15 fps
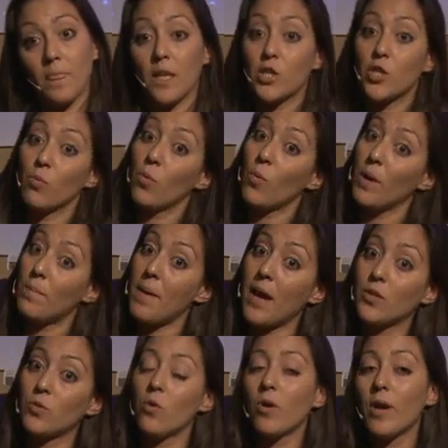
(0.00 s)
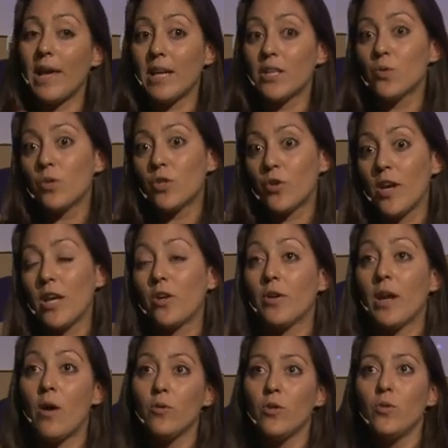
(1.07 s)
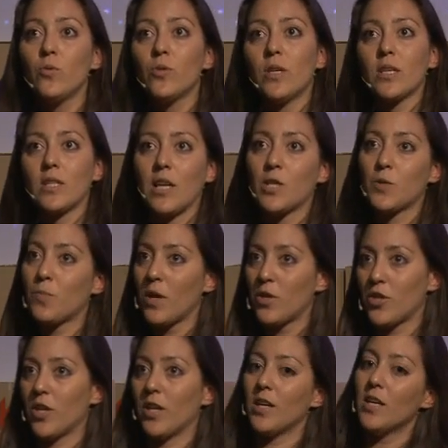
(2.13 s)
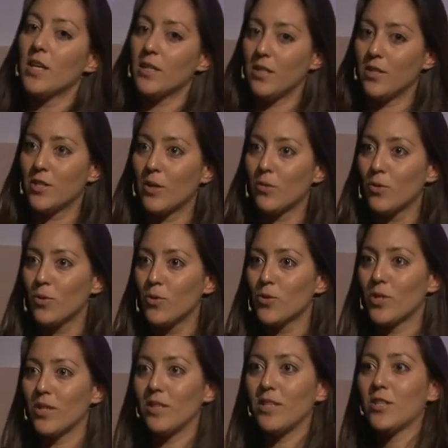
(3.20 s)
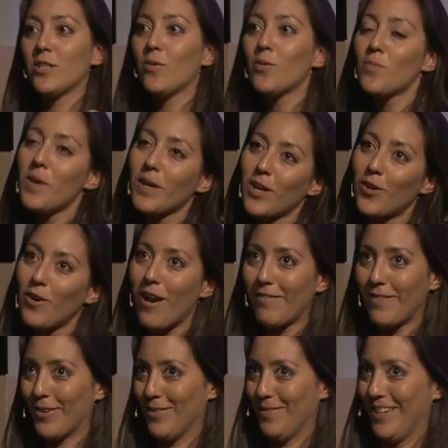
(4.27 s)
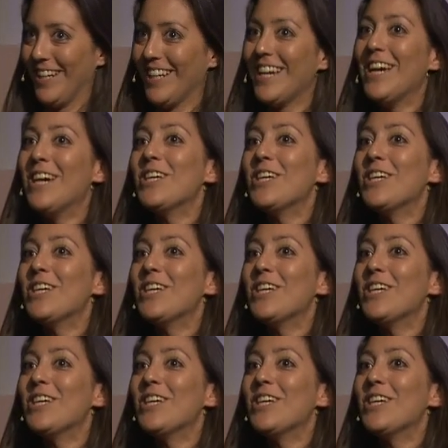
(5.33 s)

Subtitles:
And so we went back to, okay, let's do a training on how you use an Excel spreadsheet. This is how you use it. This is how you make a graph out of it.